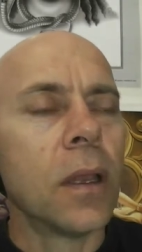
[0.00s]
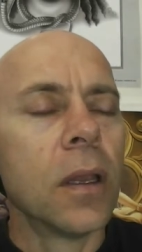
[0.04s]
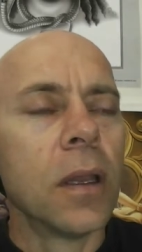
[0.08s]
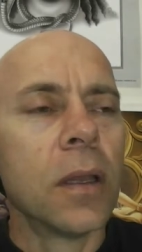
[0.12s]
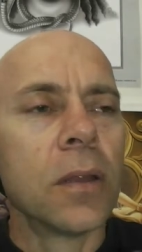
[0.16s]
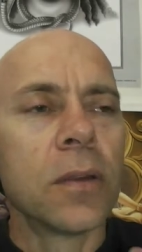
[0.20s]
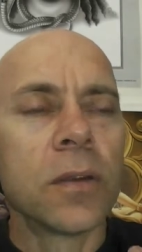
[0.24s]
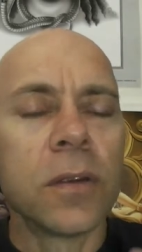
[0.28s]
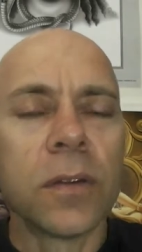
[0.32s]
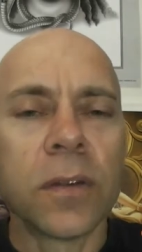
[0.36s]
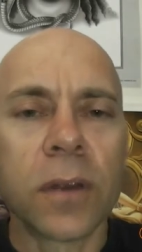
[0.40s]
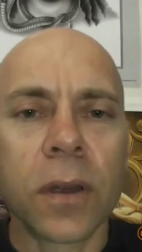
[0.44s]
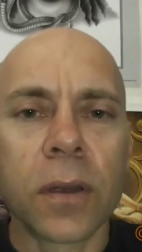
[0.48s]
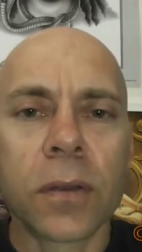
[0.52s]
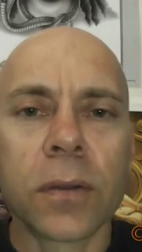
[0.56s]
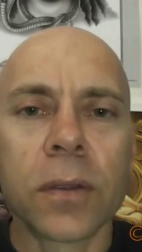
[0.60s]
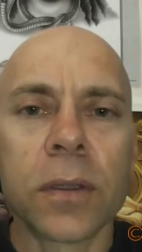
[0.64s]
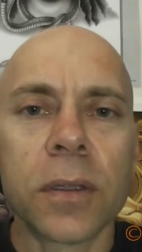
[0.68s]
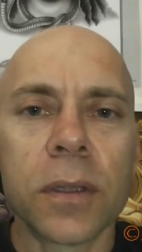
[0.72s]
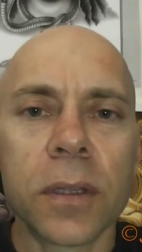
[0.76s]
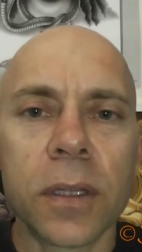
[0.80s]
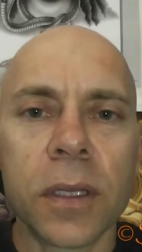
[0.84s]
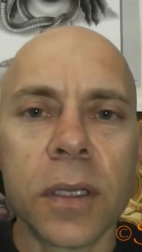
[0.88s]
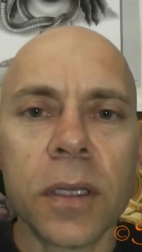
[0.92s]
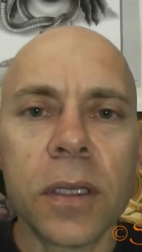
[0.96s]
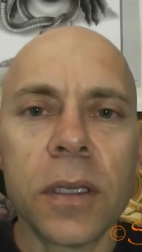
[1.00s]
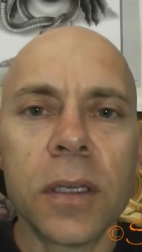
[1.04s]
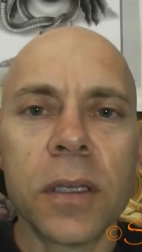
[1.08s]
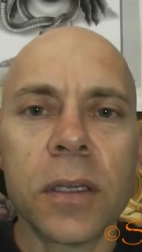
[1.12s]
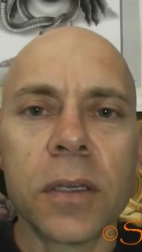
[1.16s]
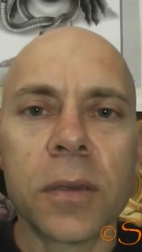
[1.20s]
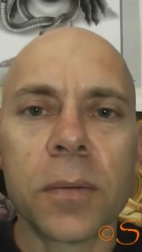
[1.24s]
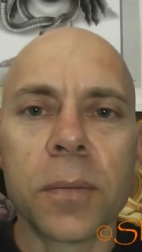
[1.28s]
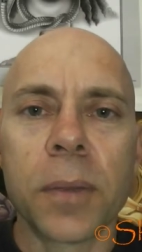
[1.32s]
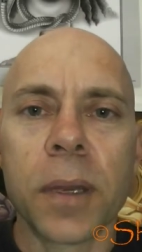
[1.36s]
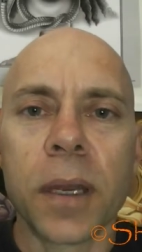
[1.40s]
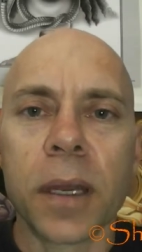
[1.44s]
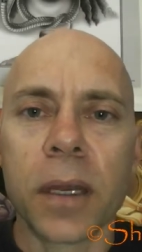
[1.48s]
She's only thinking
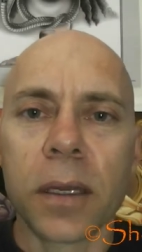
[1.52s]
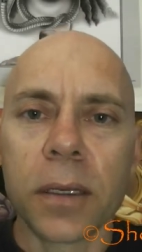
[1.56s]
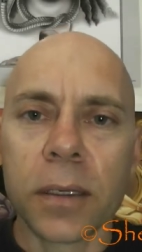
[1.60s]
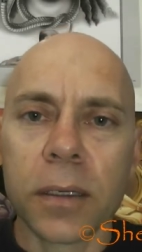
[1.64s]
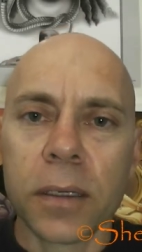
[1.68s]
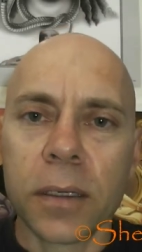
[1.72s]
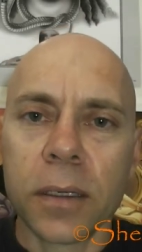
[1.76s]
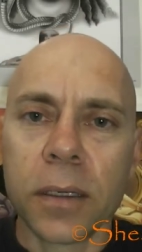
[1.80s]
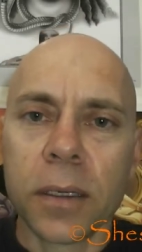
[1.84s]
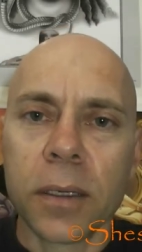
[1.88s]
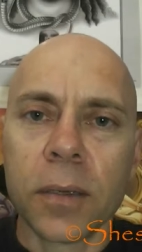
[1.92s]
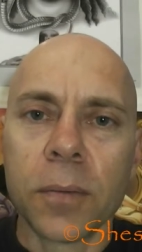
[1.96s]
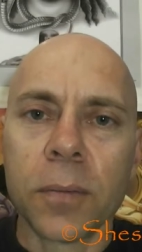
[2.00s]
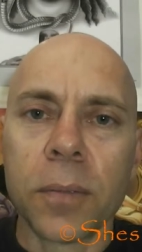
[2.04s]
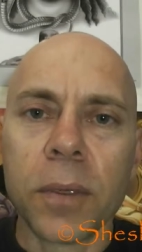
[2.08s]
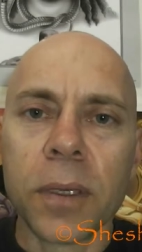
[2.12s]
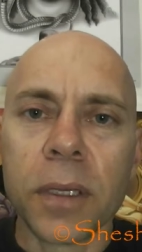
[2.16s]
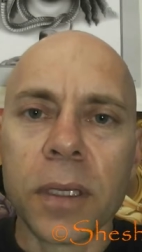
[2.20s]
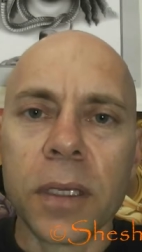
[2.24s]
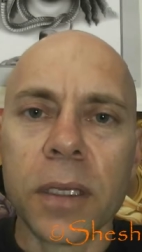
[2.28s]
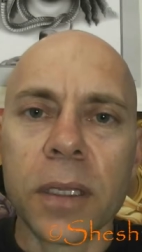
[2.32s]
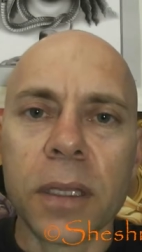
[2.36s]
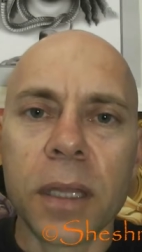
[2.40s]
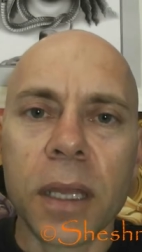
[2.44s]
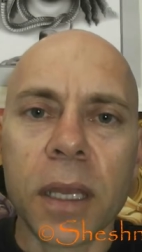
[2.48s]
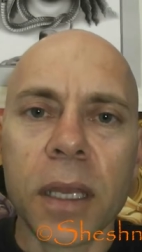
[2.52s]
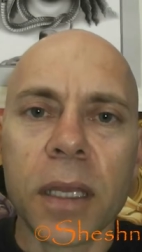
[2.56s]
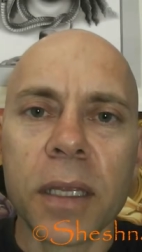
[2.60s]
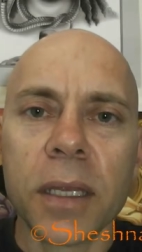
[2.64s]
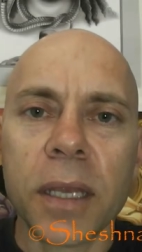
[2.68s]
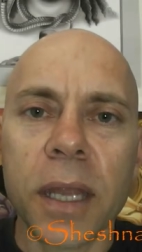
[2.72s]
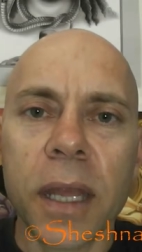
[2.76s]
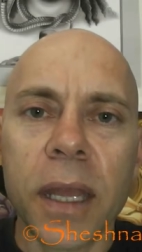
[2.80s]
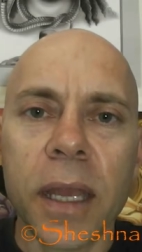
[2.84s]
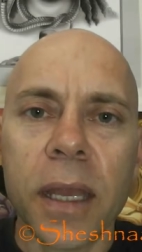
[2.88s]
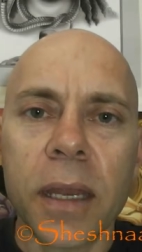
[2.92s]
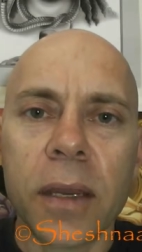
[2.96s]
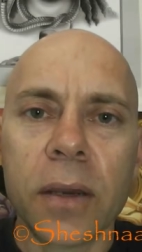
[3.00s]
about being there
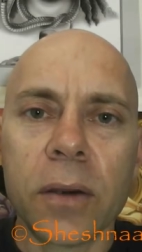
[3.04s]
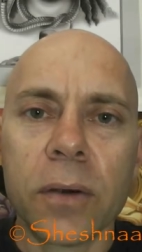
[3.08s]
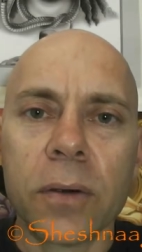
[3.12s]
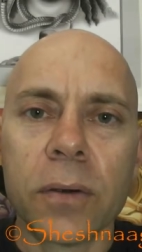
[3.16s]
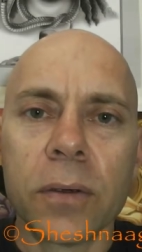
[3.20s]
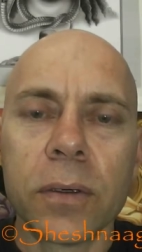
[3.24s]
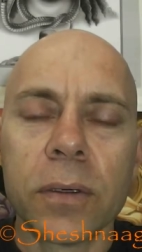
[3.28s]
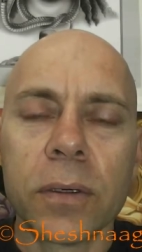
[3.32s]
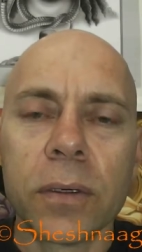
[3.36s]
now.